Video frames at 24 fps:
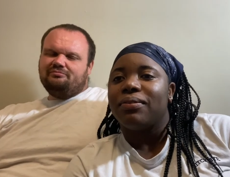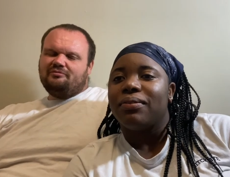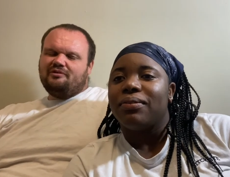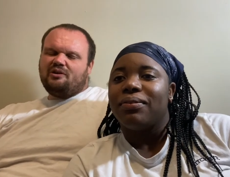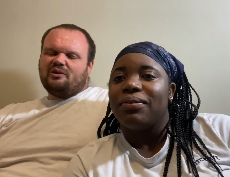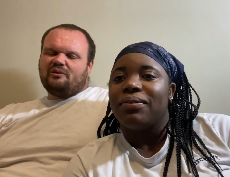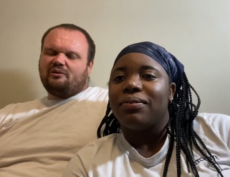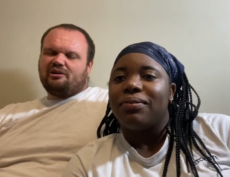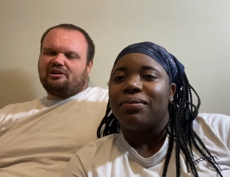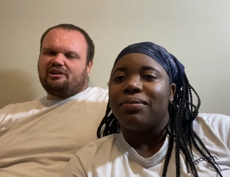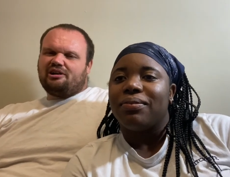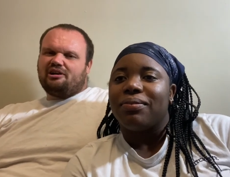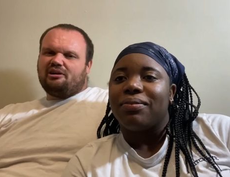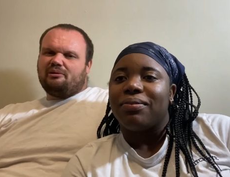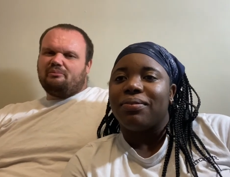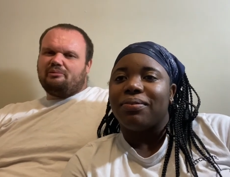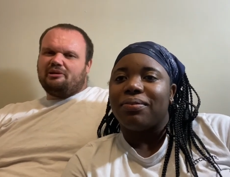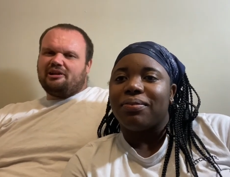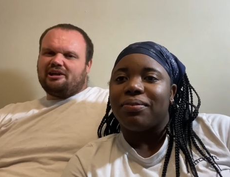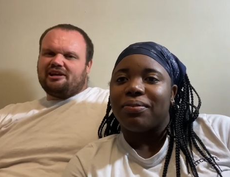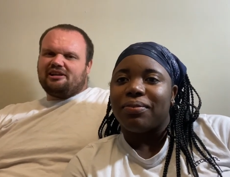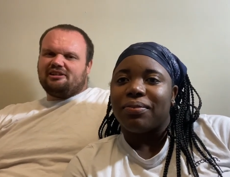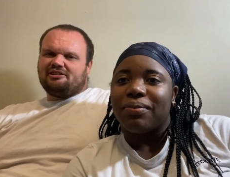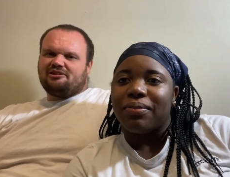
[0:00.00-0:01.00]
Speaker 1: We're gonna
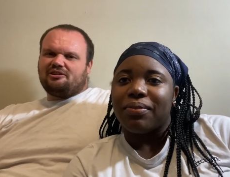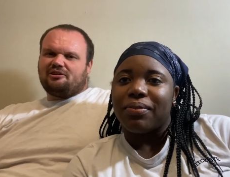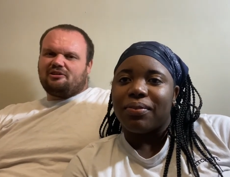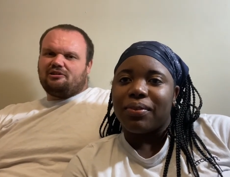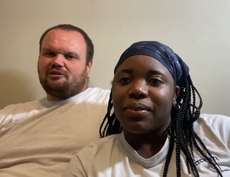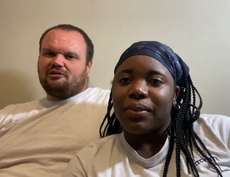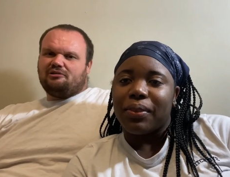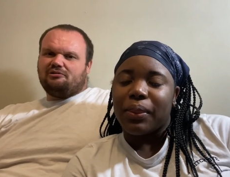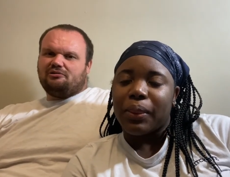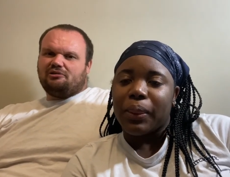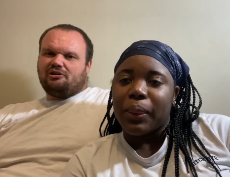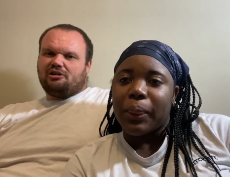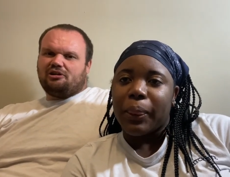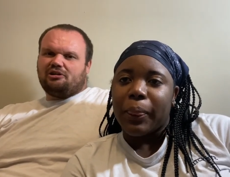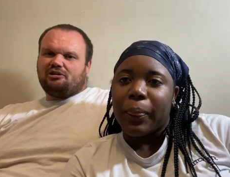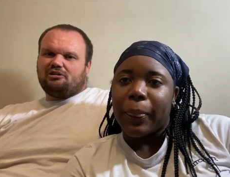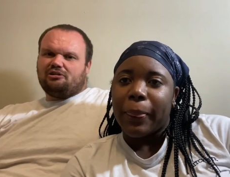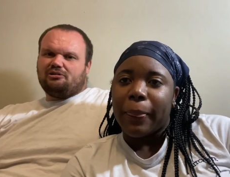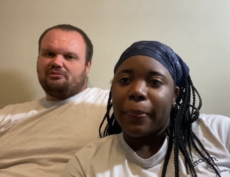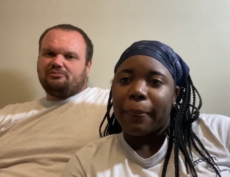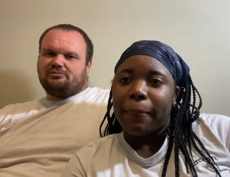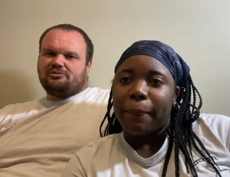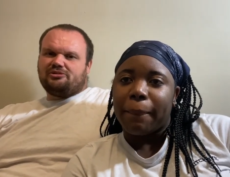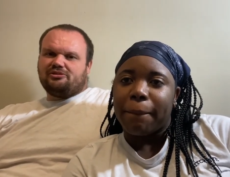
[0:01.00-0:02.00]
plant our own
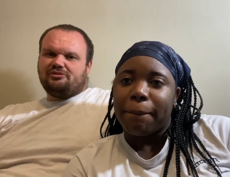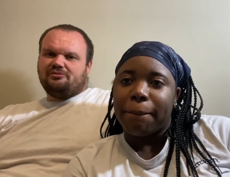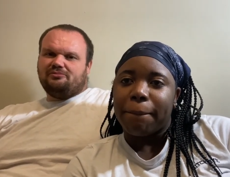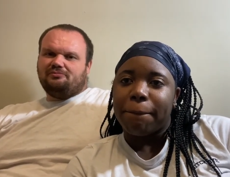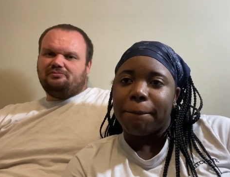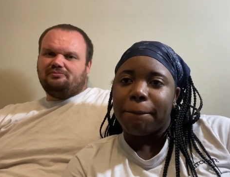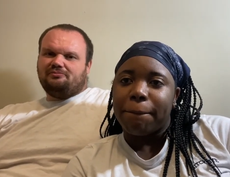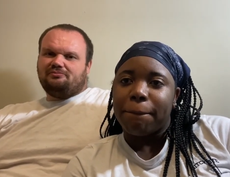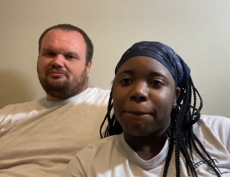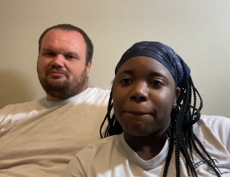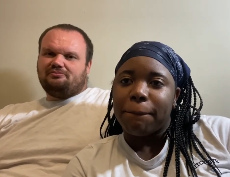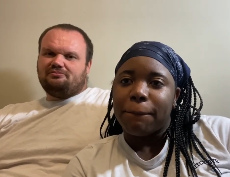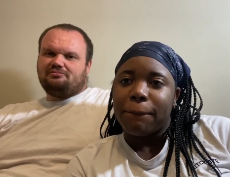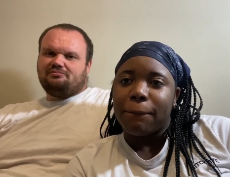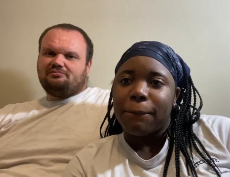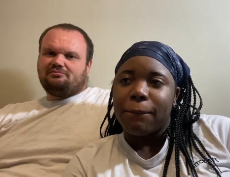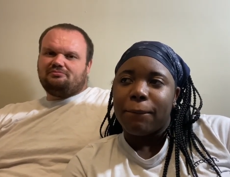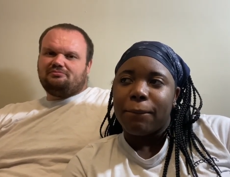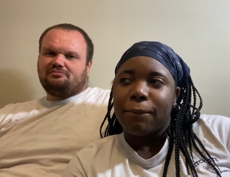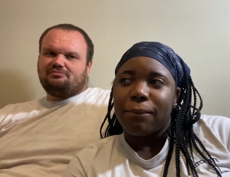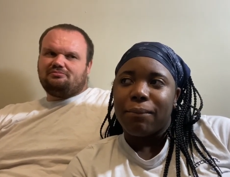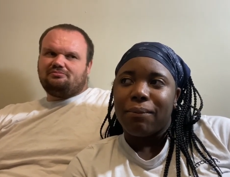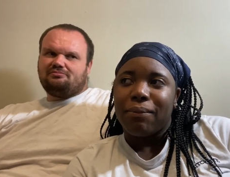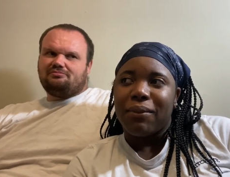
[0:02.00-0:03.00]

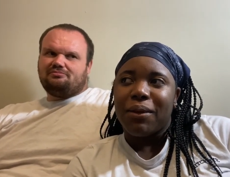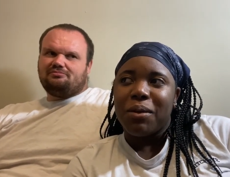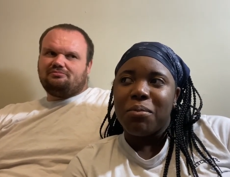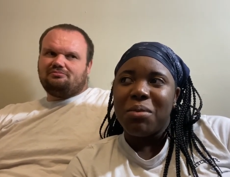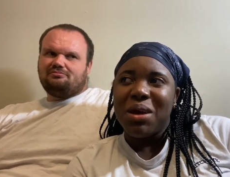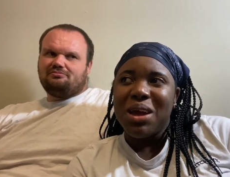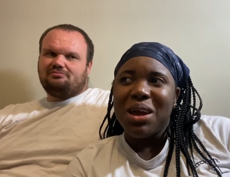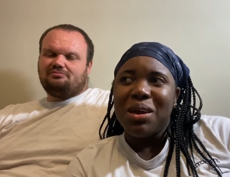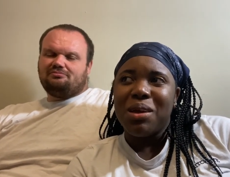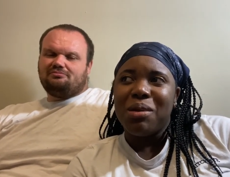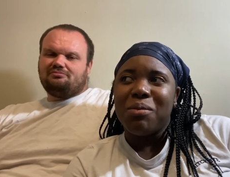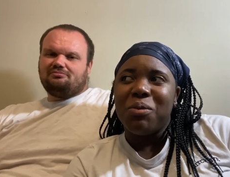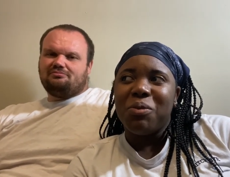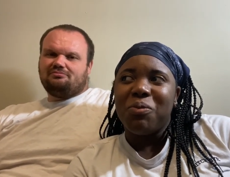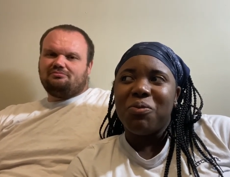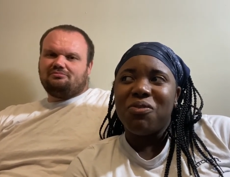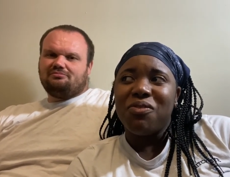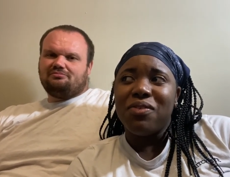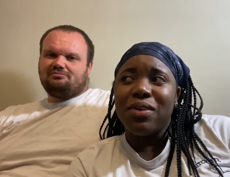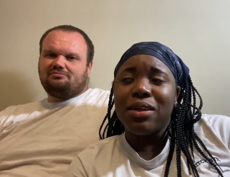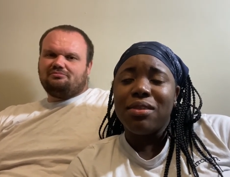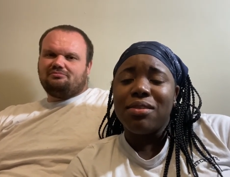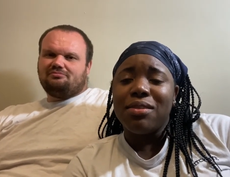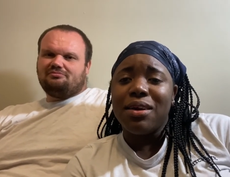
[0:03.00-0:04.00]
herbs.
Speaker 2: Babe,
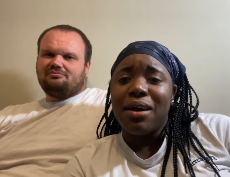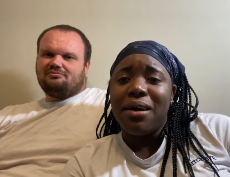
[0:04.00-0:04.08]
fix your